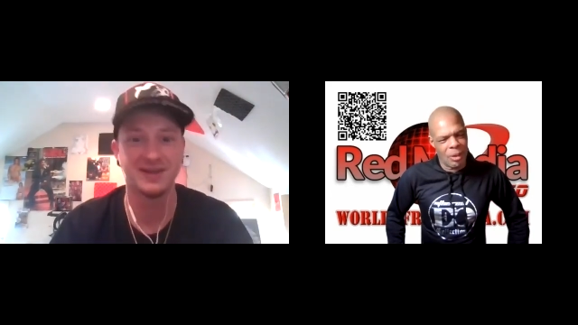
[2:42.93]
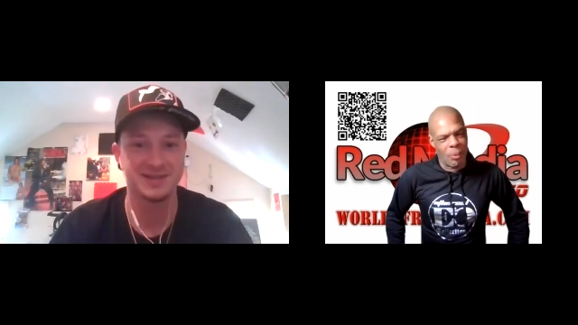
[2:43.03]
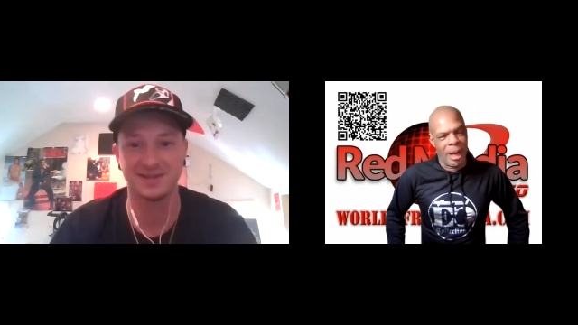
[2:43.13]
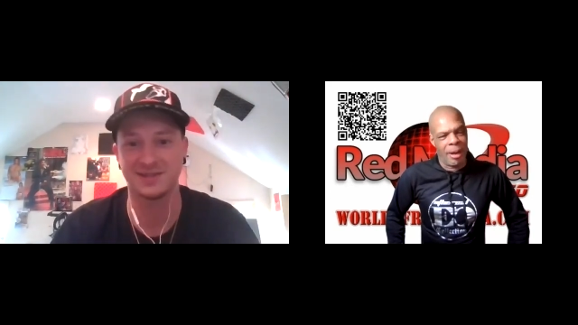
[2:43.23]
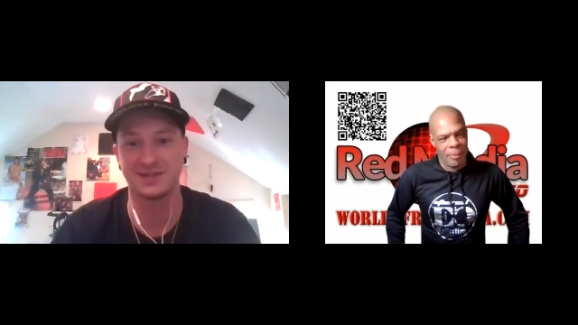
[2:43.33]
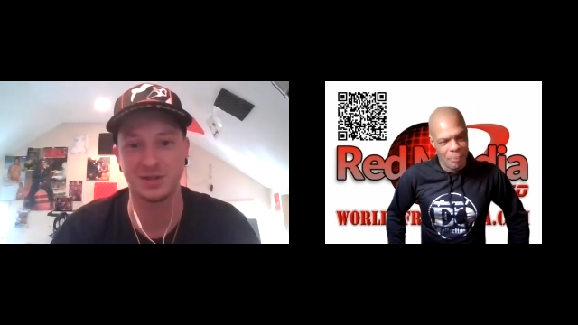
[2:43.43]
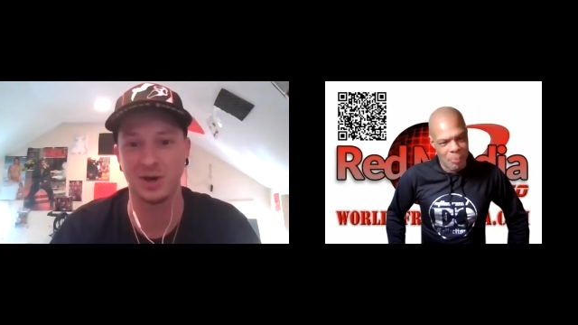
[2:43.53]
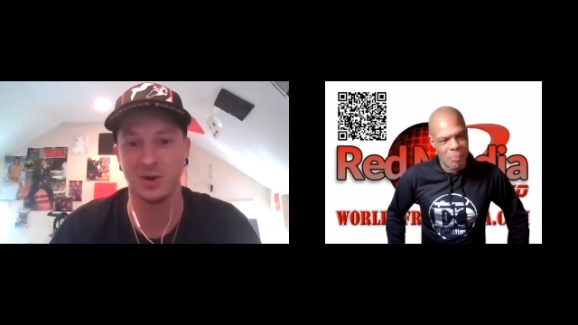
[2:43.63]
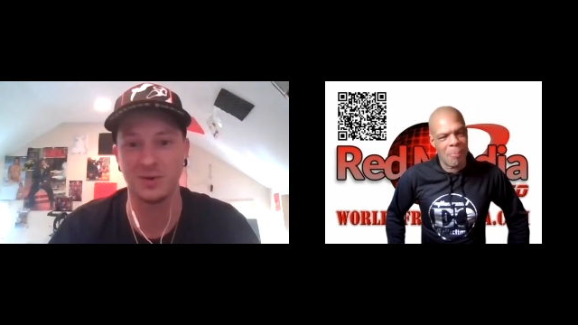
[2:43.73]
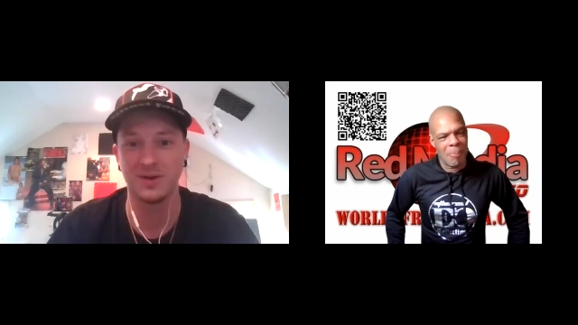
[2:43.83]
Speaker 1: Since wow. you
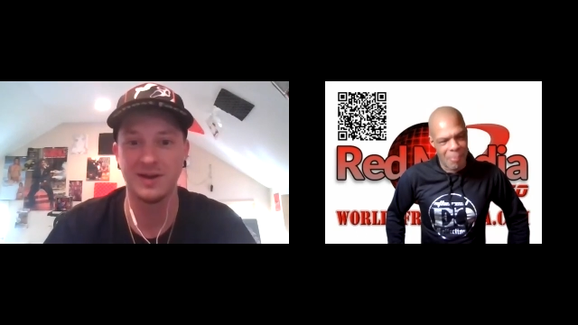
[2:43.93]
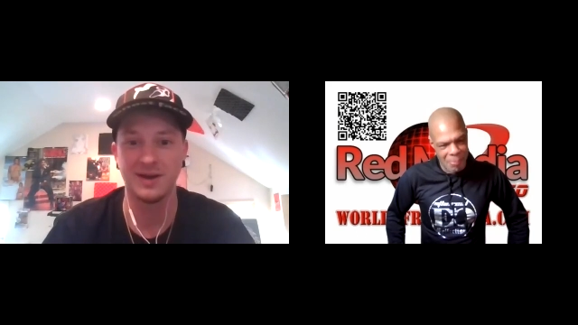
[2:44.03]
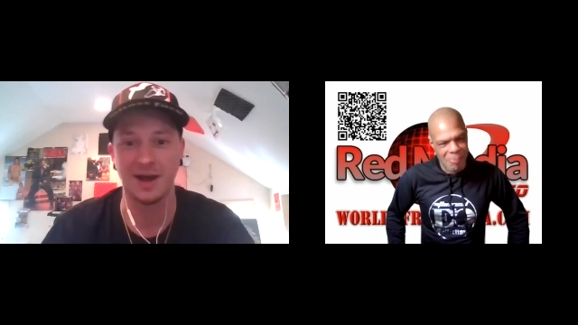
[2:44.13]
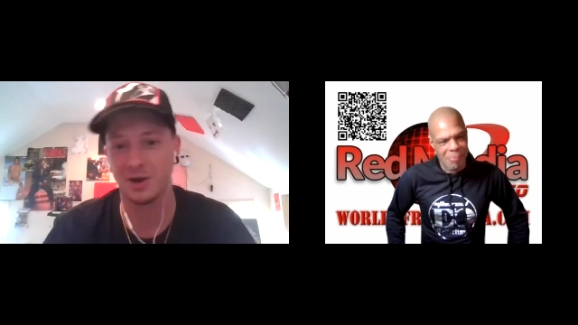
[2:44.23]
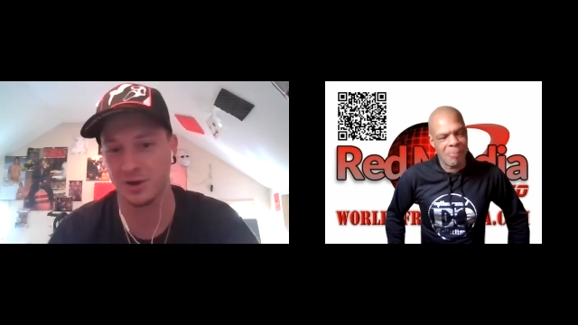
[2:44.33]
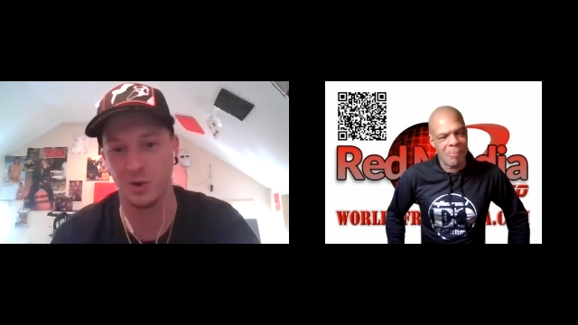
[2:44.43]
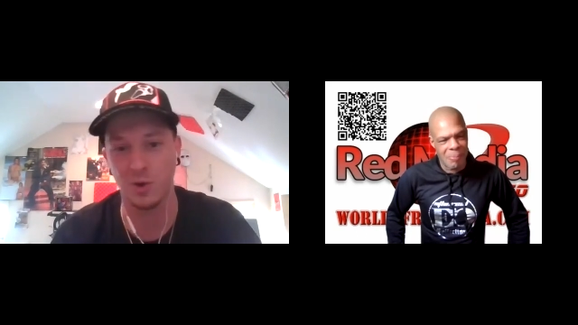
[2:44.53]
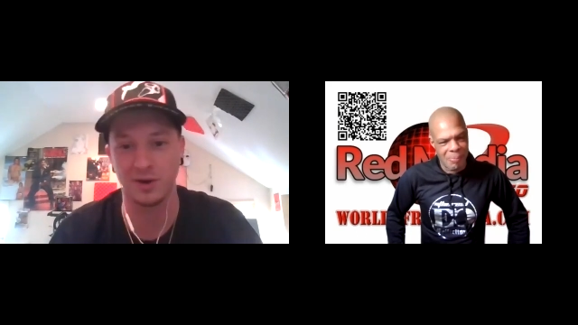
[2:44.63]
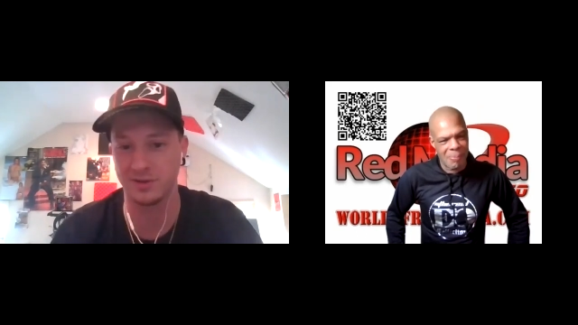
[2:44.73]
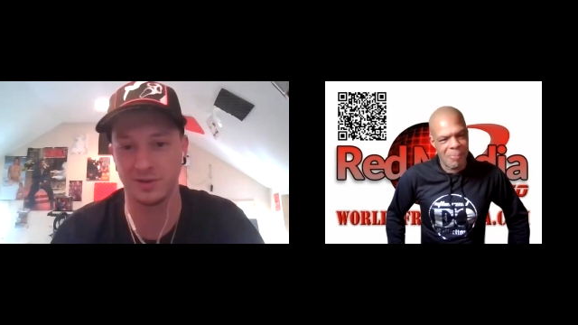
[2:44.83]
know I couldn't go
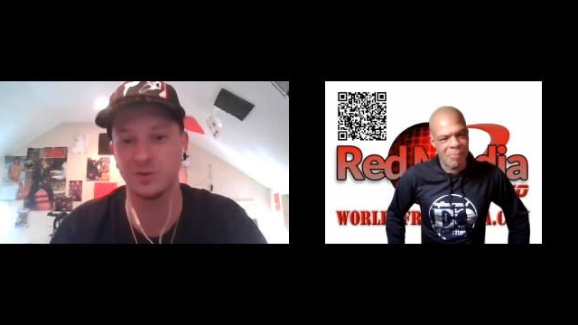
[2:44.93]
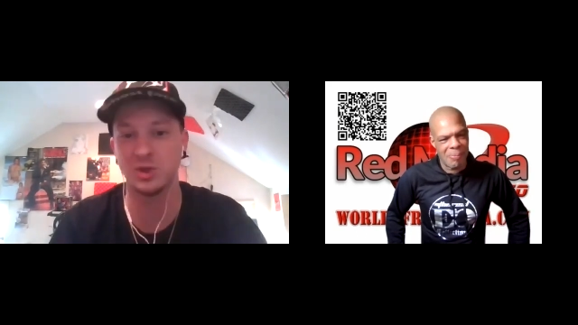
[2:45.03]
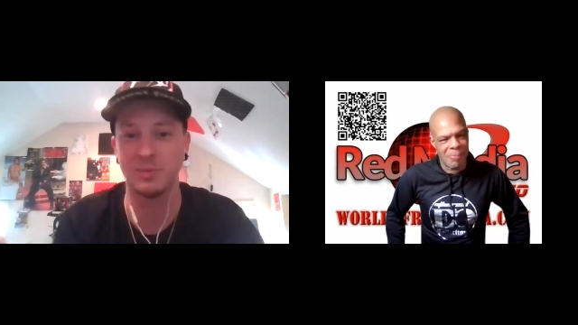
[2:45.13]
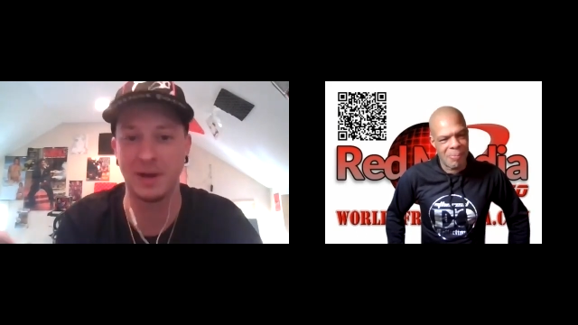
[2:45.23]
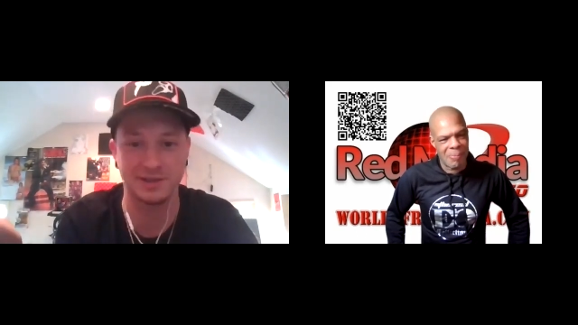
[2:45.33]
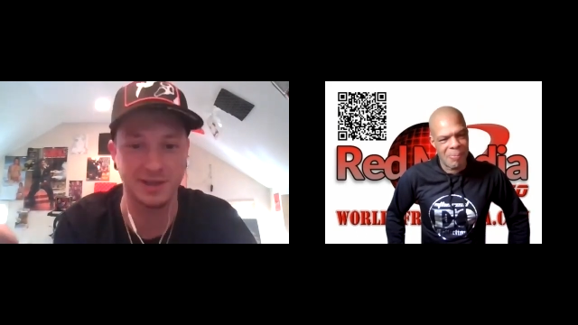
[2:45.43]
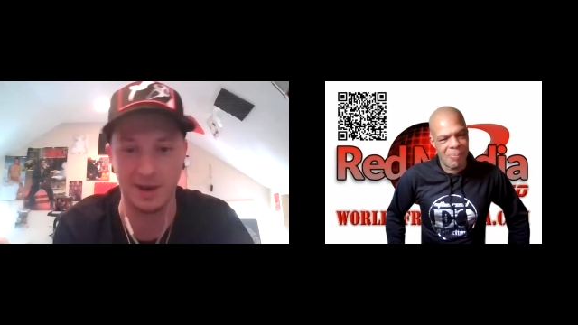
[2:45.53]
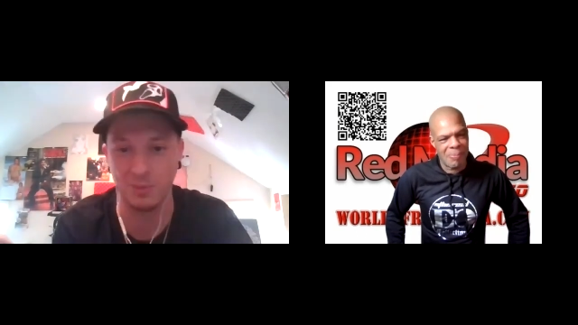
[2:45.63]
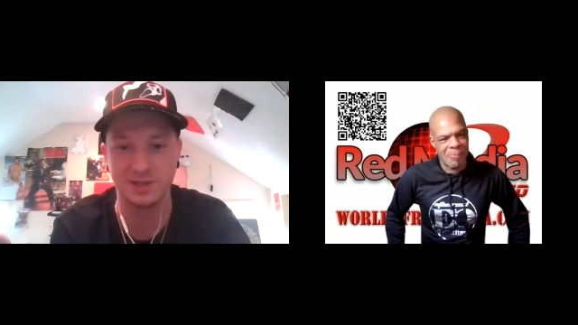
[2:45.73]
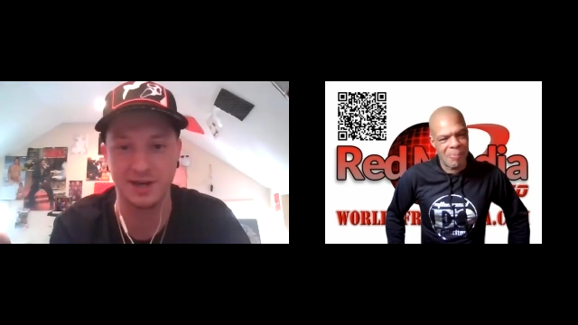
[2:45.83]
on YouTube at the
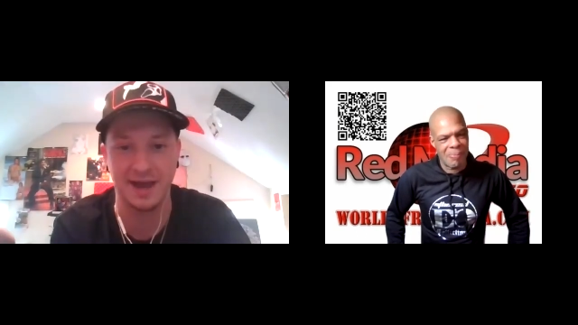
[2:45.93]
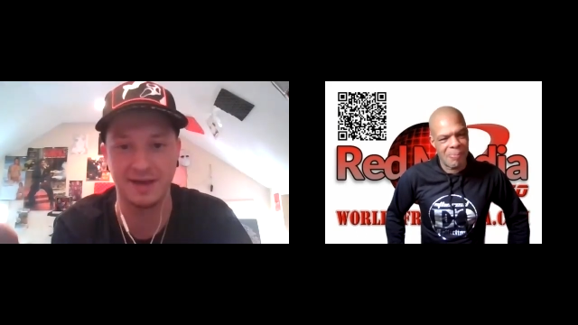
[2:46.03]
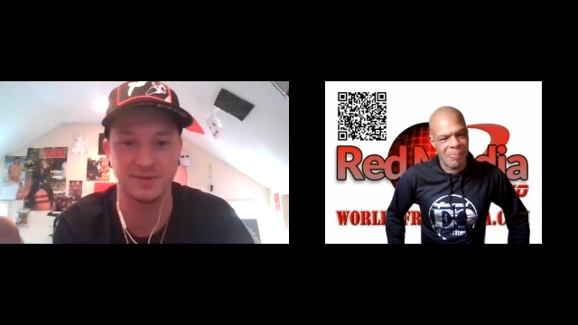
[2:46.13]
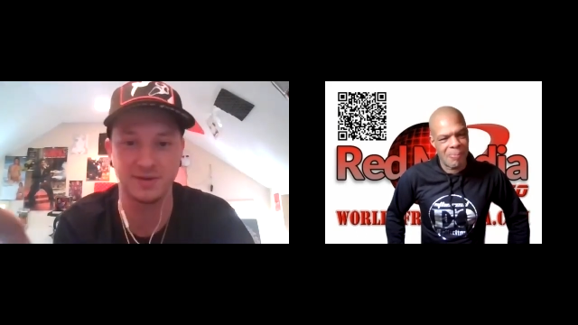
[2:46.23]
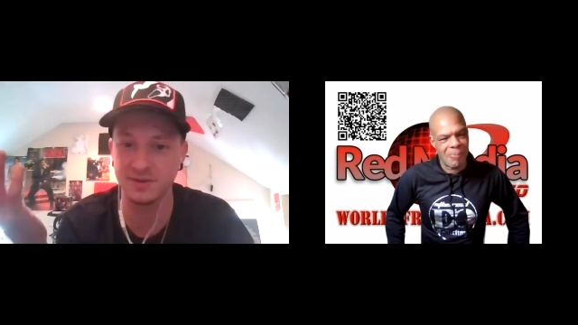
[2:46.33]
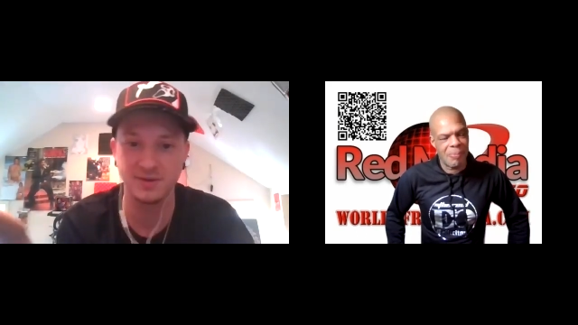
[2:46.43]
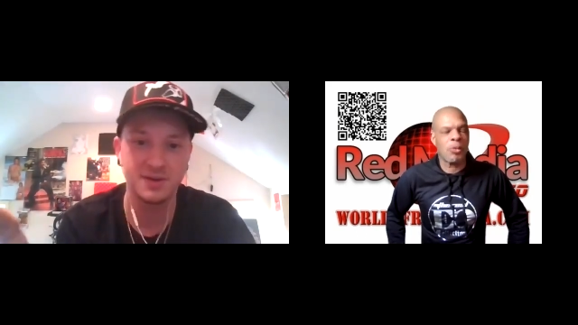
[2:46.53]
time wasn't having